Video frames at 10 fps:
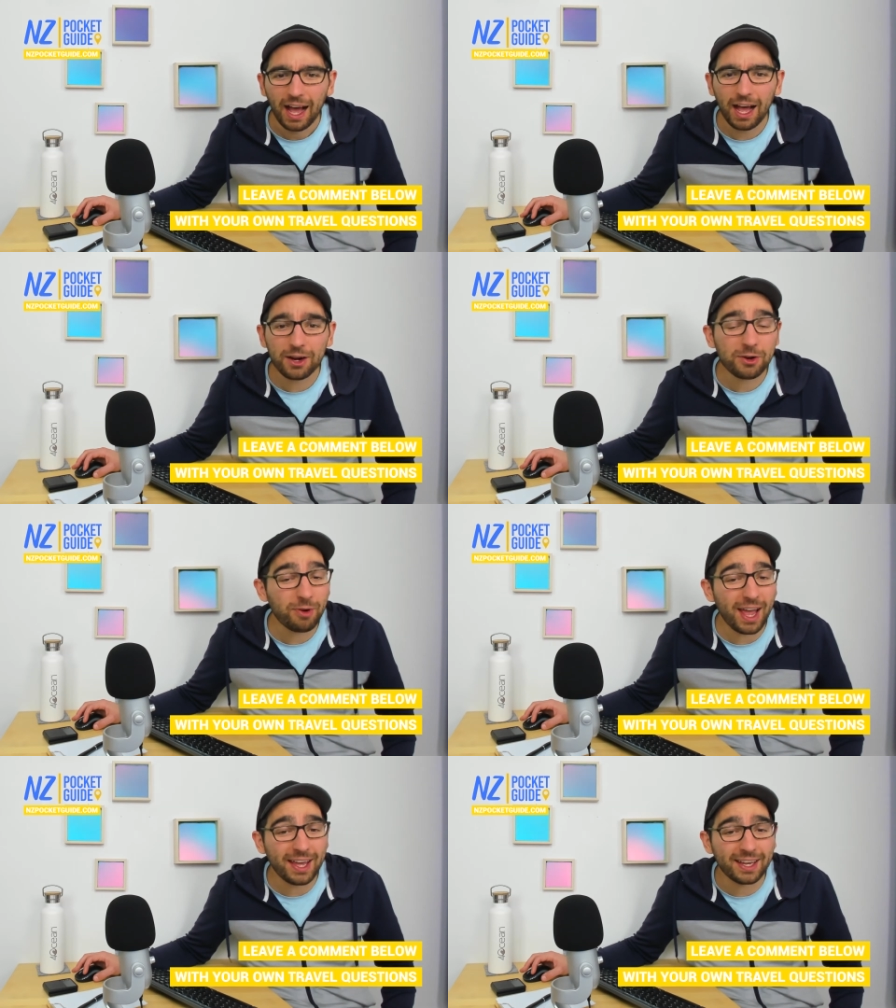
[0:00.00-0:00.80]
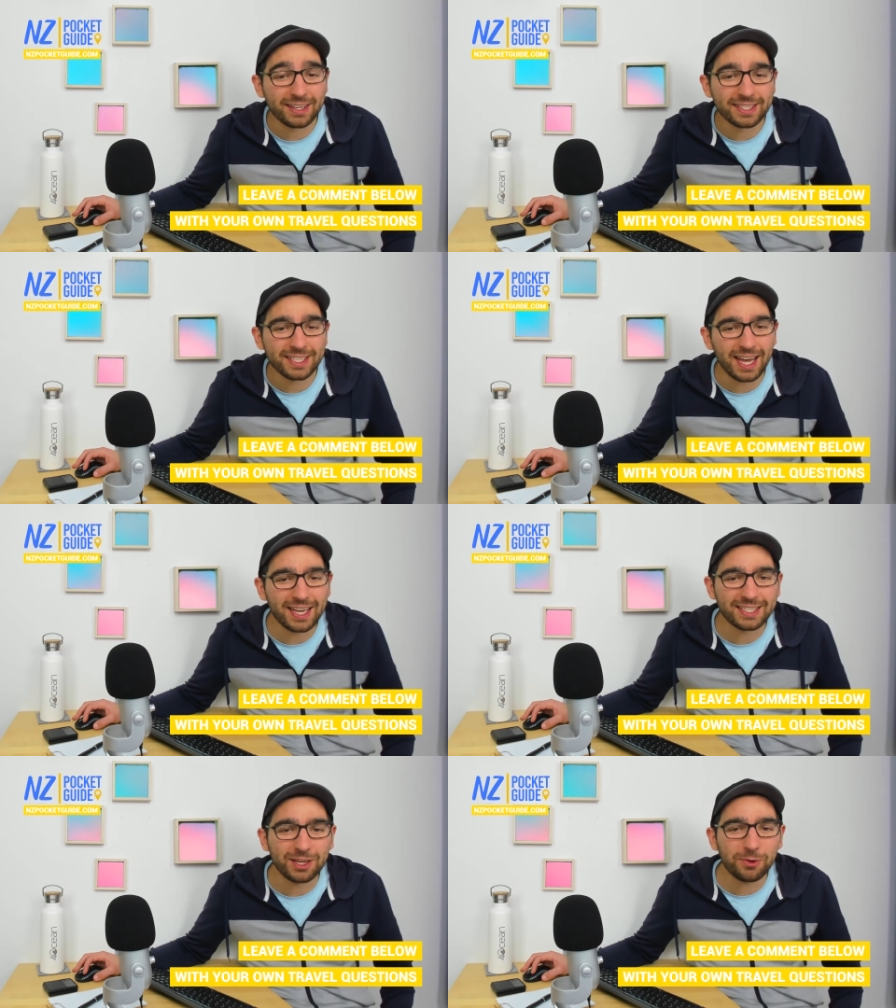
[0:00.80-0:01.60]
Craig
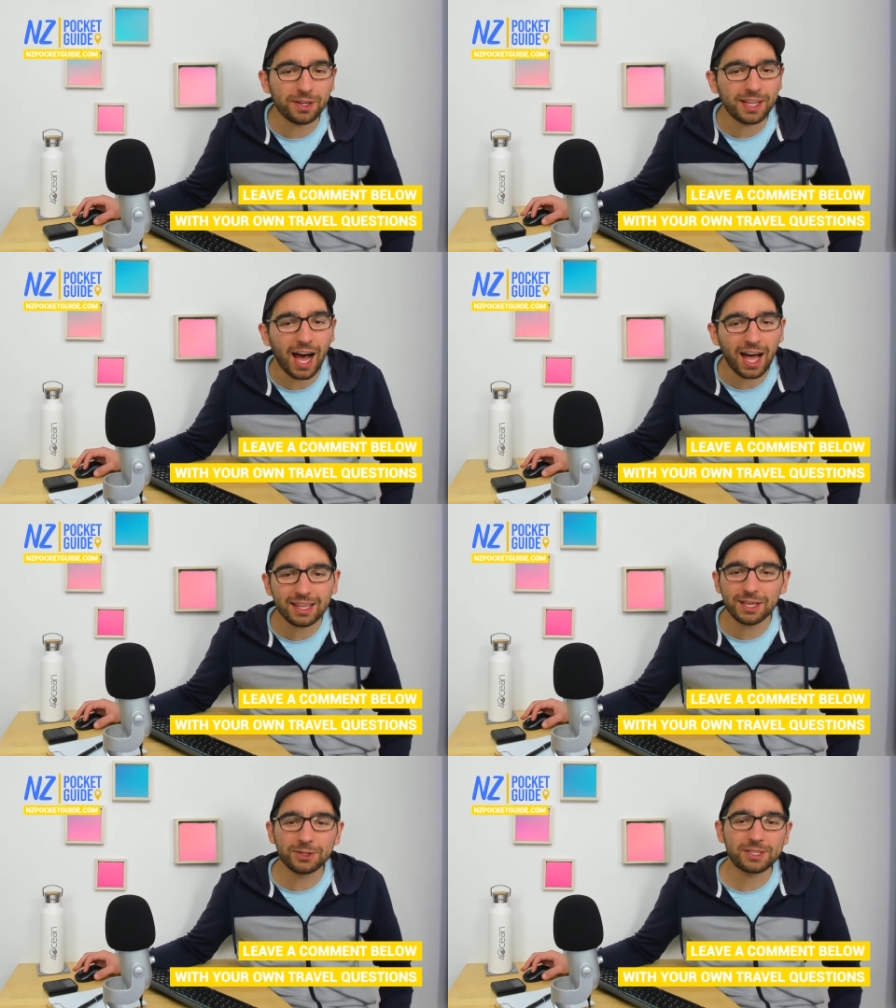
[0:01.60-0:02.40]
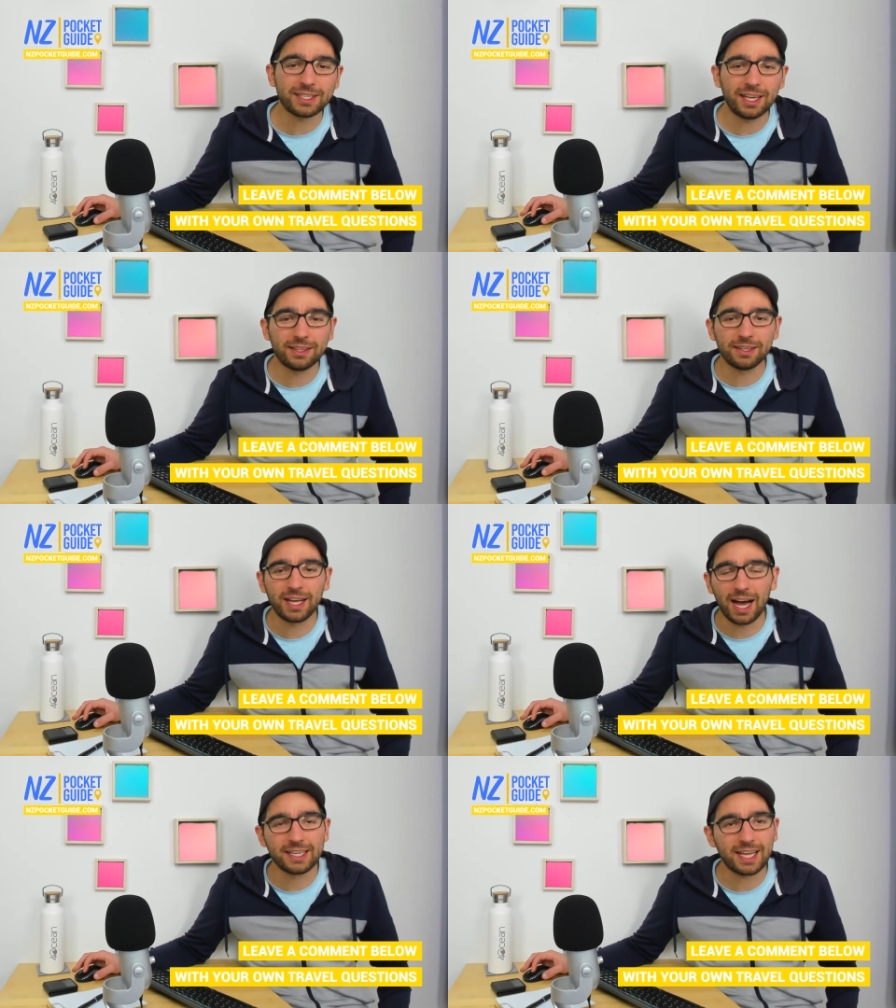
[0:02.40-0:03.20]
says he couldn't hardly understand the
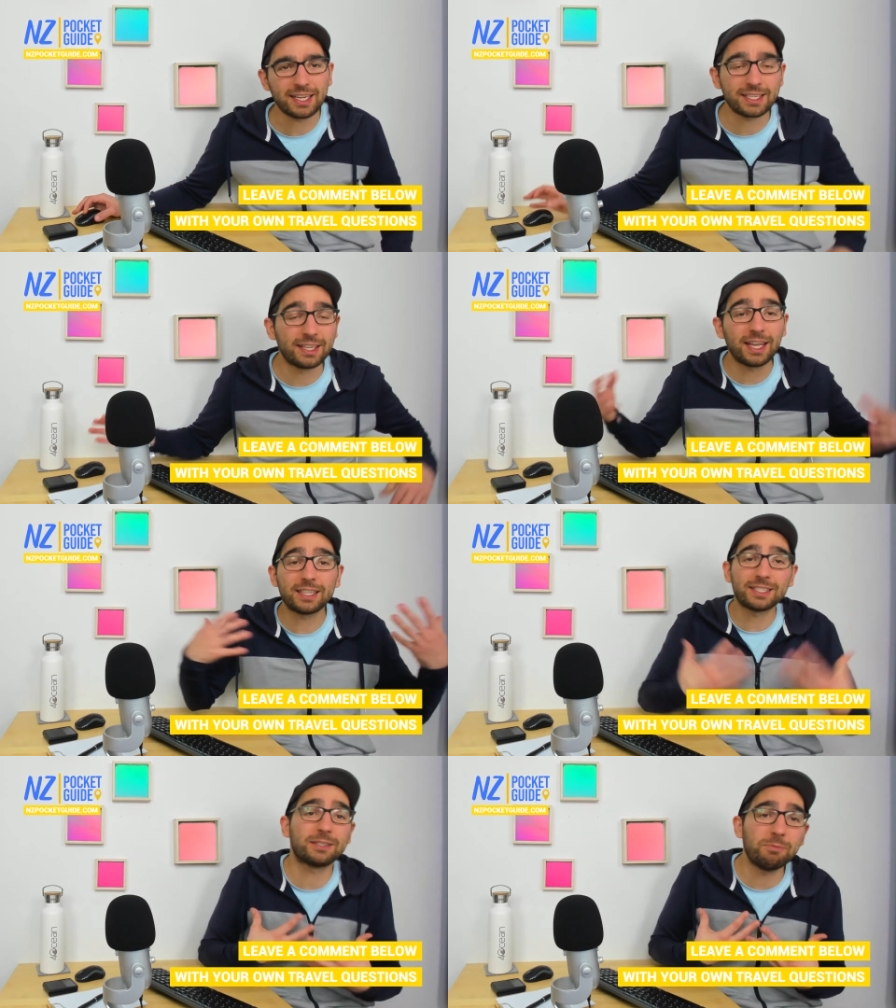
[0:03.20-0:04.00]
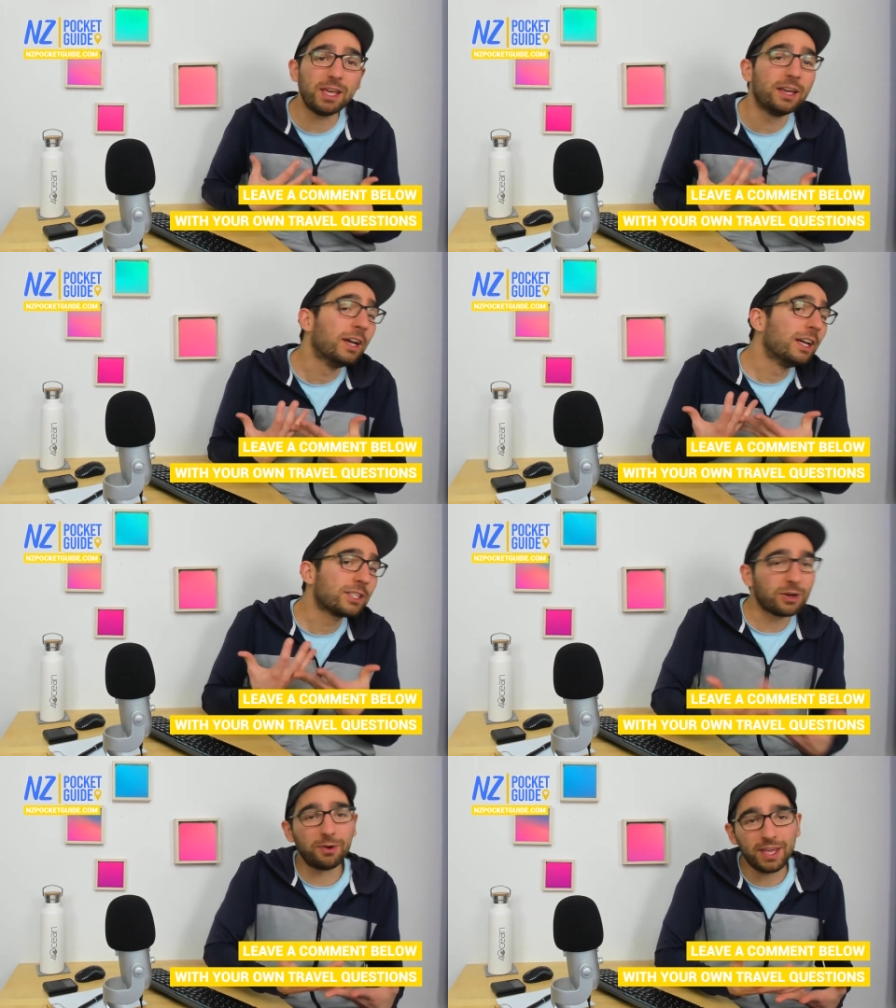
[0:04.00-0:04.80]
guy's accent. That's me.
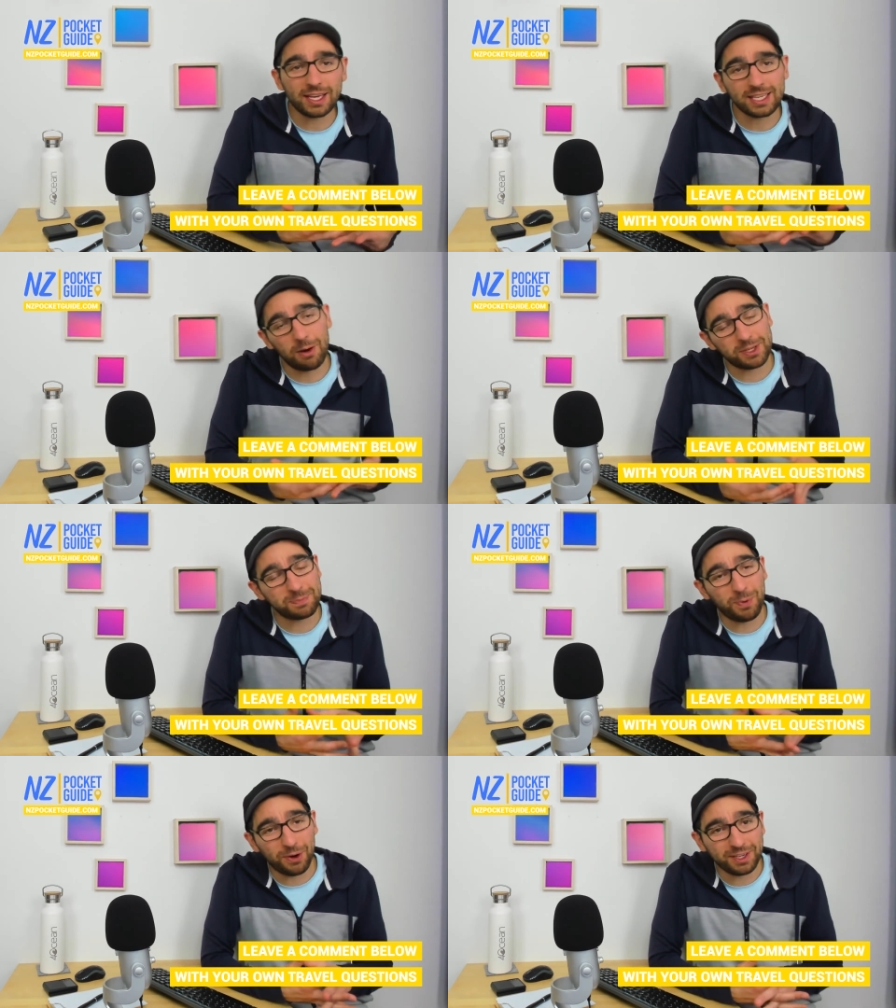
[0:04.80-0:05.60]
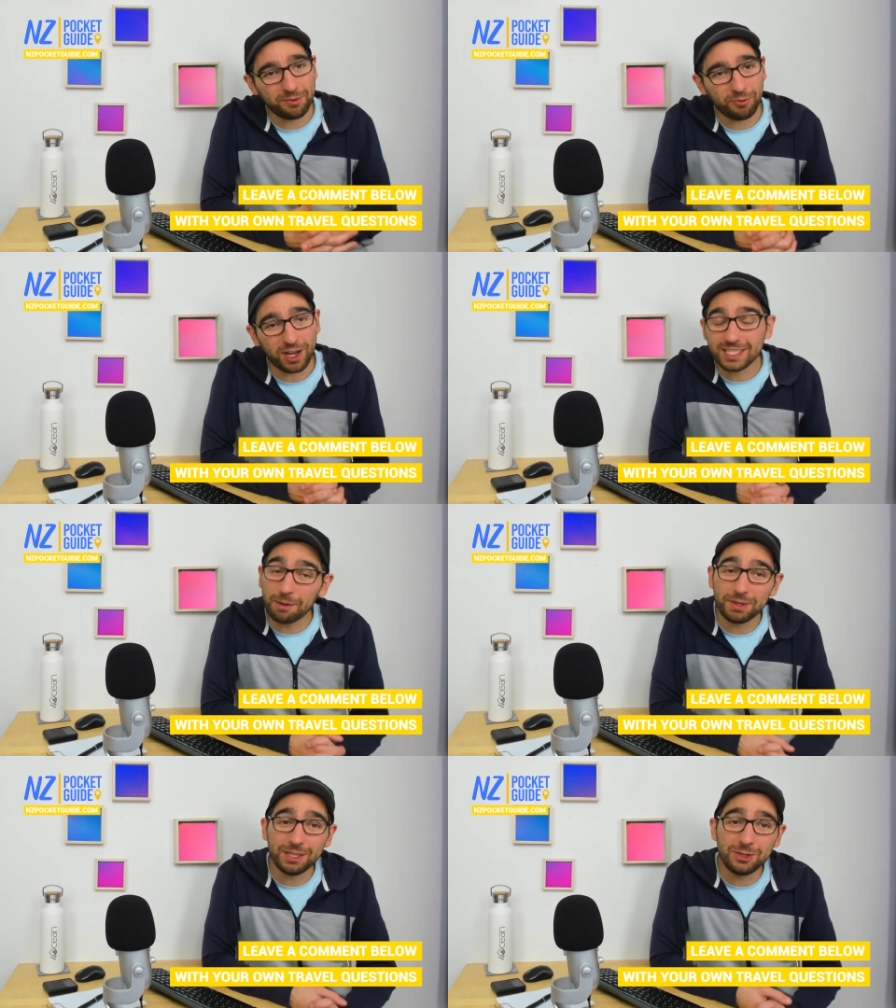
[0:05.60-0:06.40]
So yes, I was born in France.
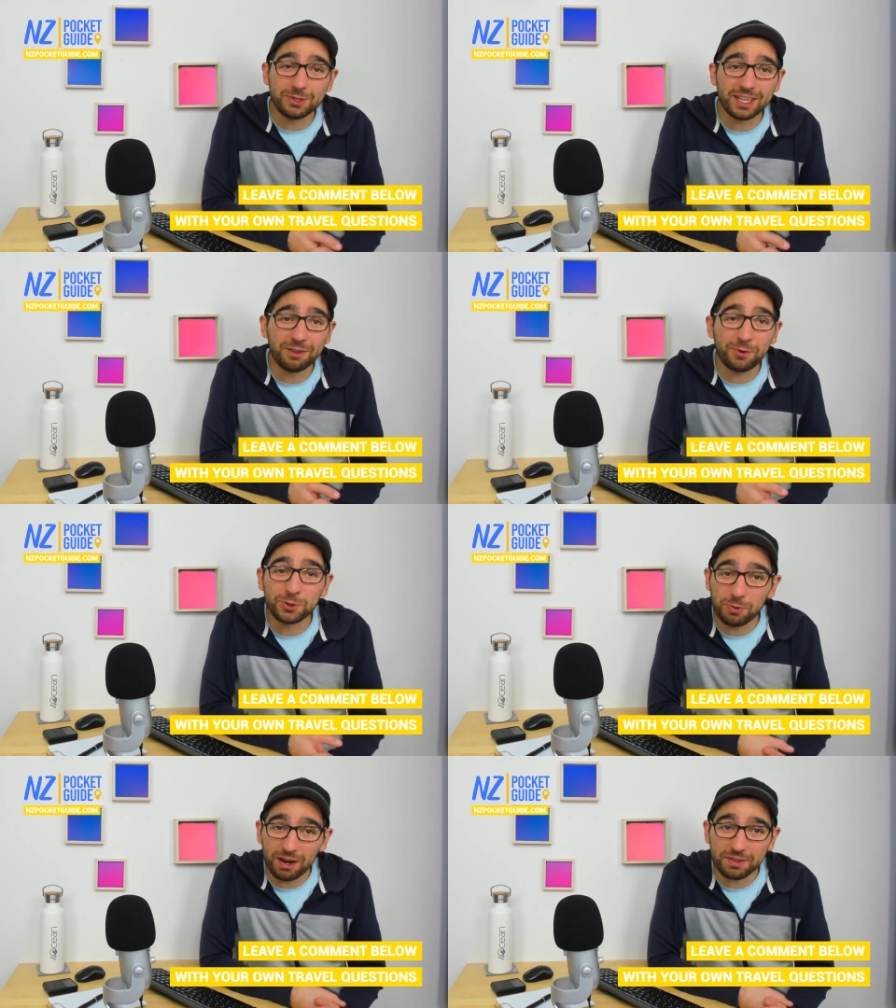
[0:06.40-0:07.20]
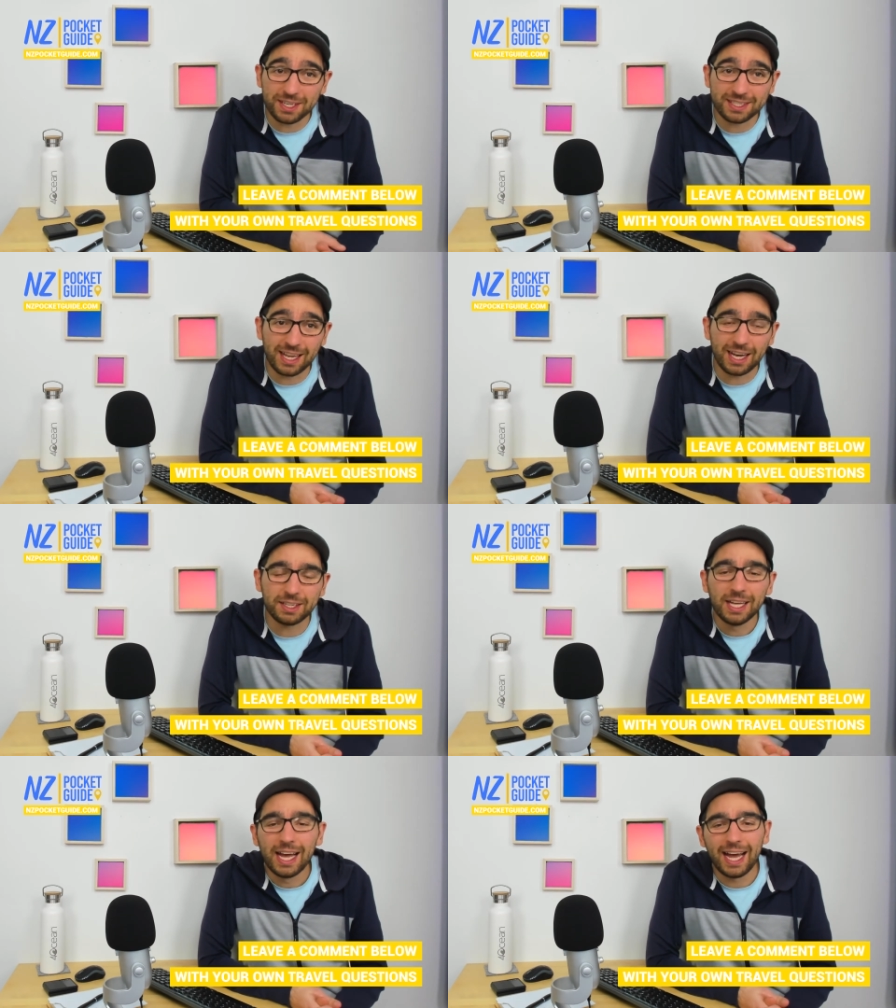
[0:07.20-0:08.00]
I've been in New Zealand for 12 years now.